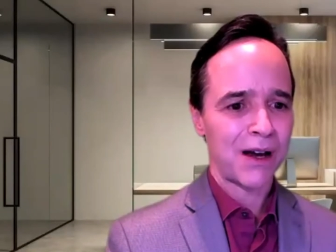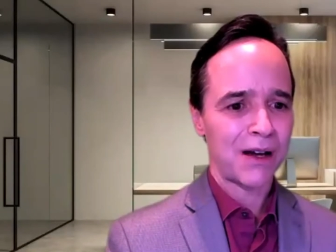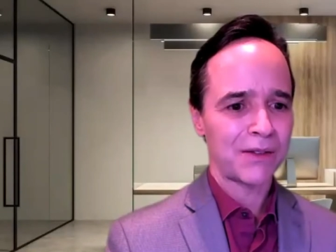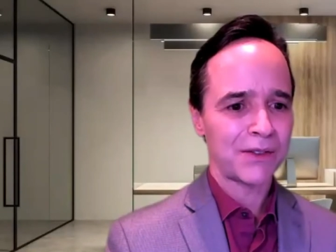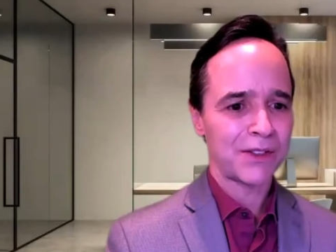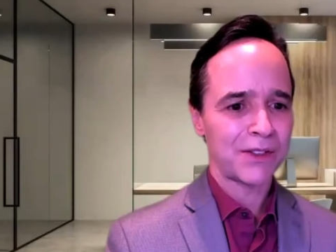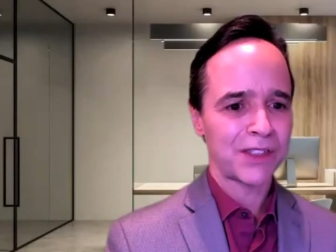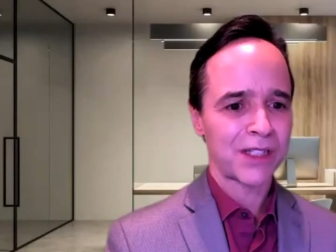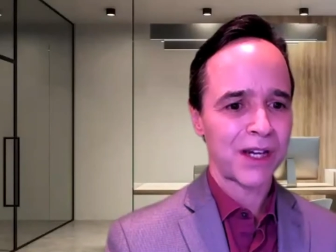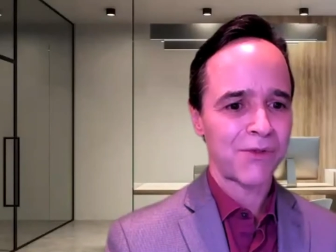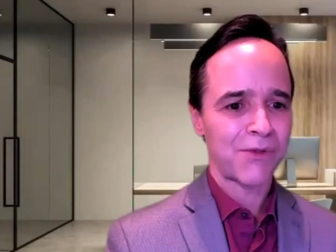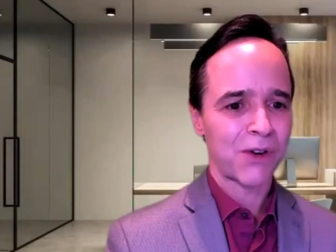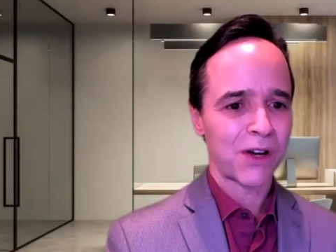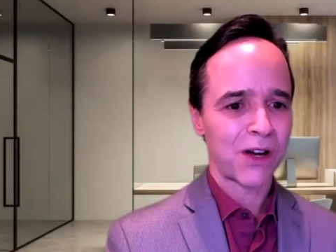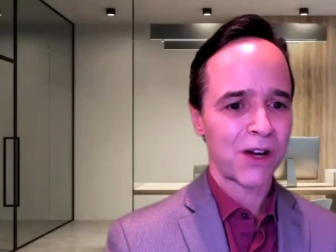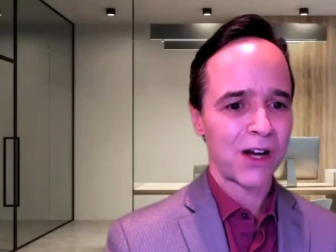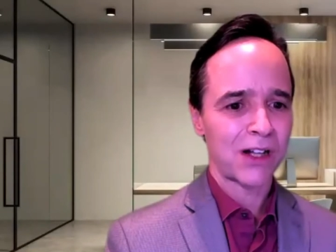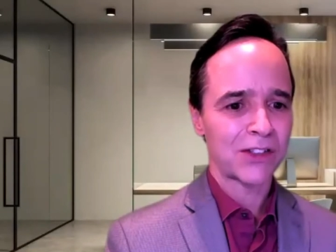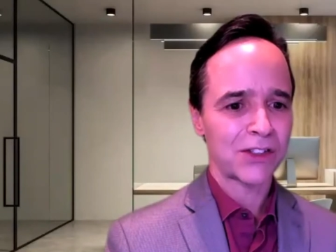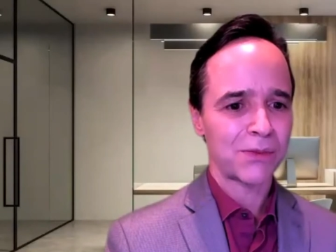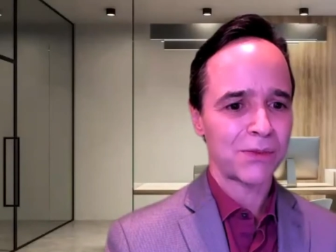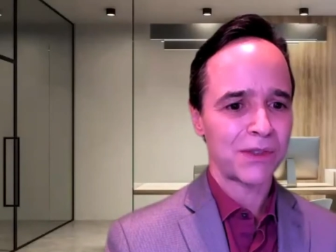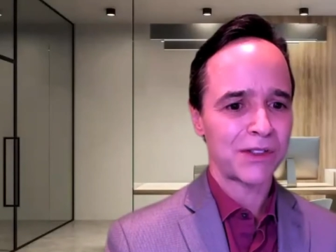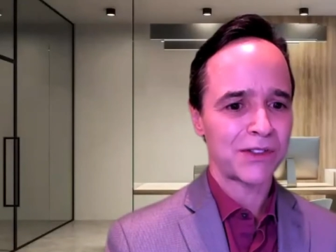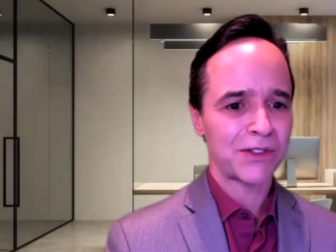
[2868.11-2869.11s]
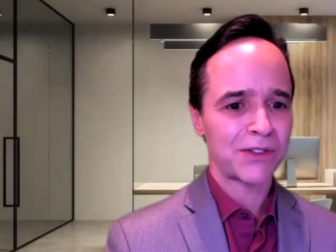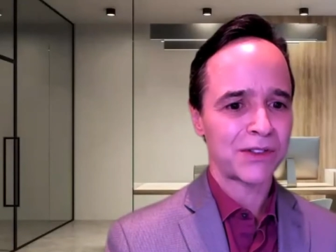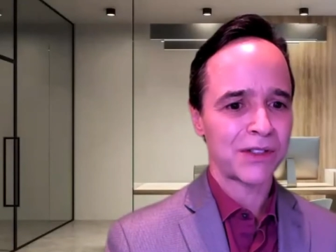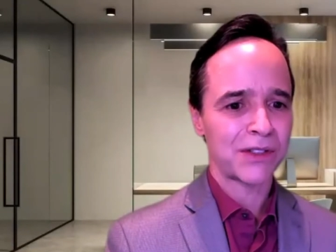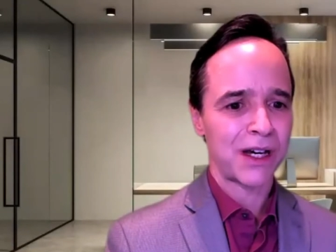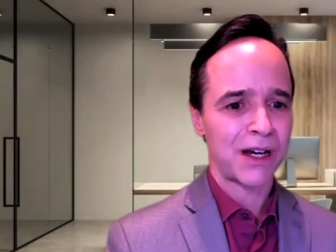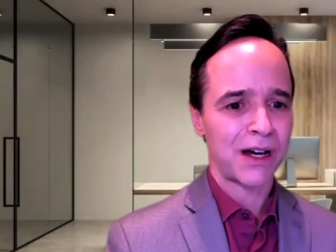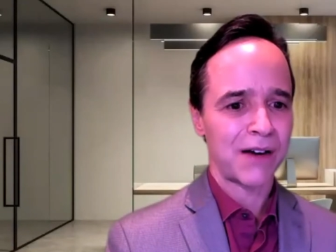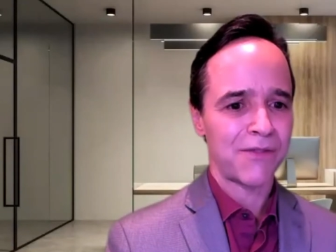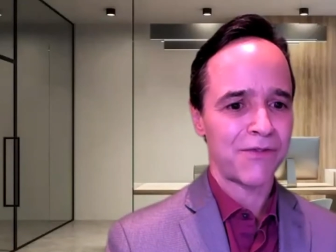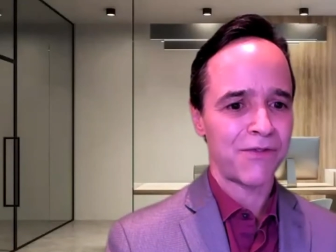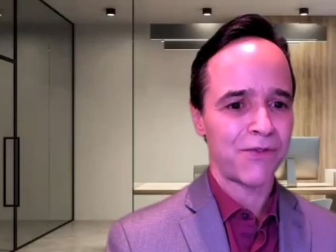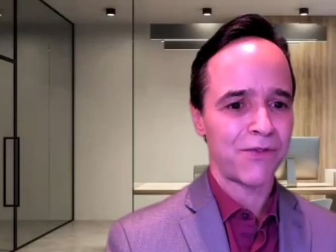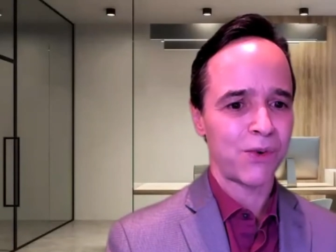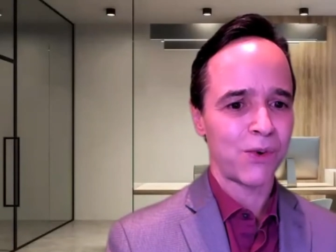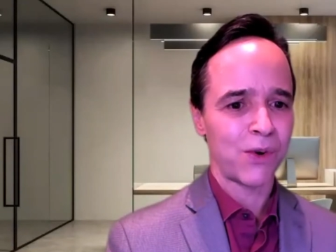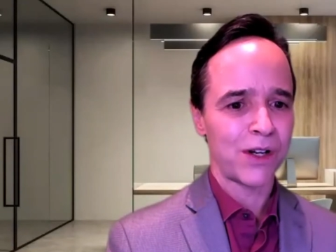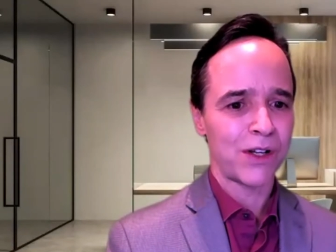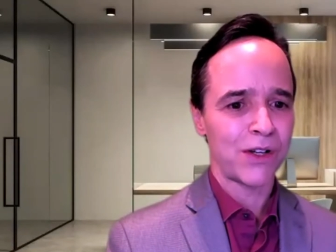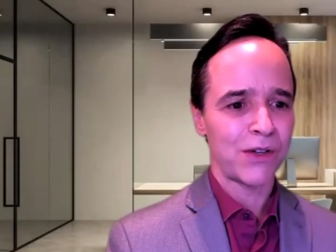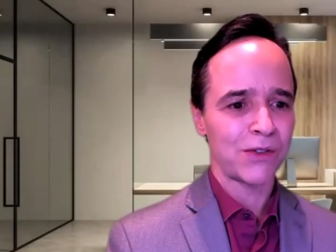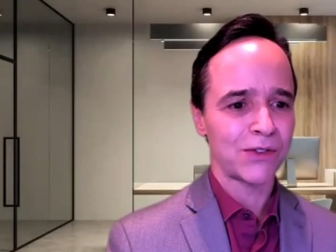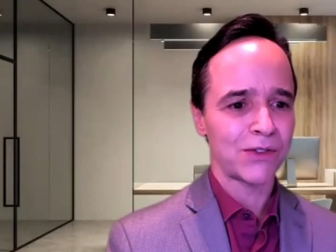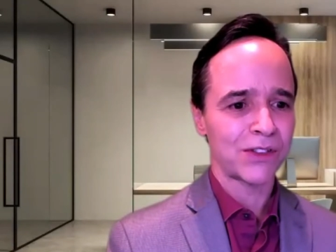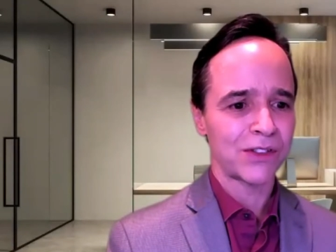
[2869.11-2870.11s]
several customers
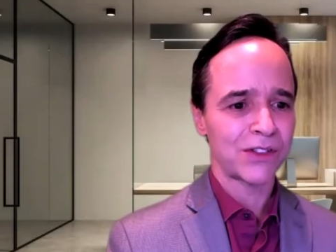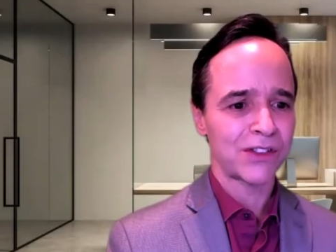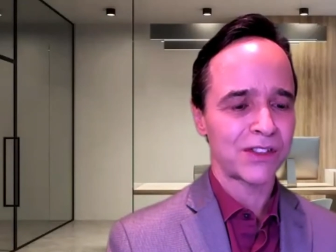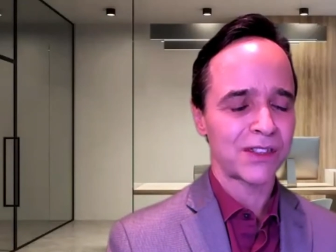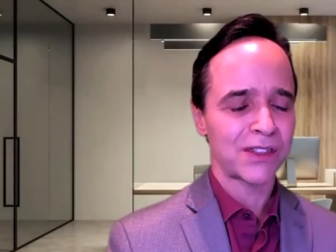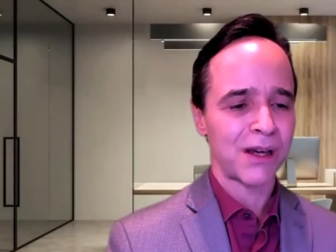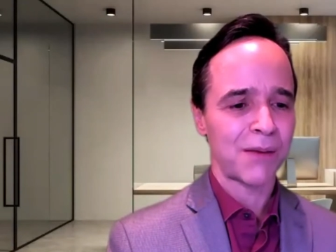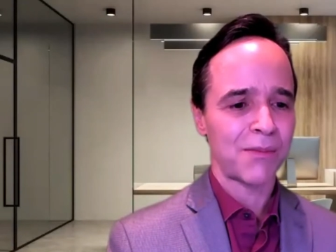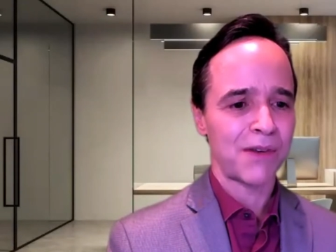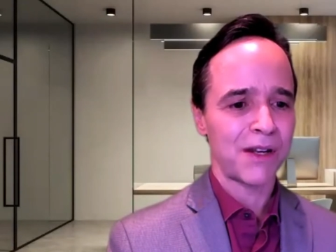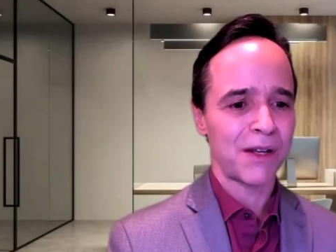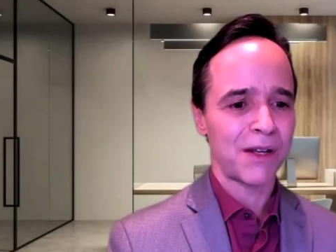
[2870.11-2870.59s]
avoid using some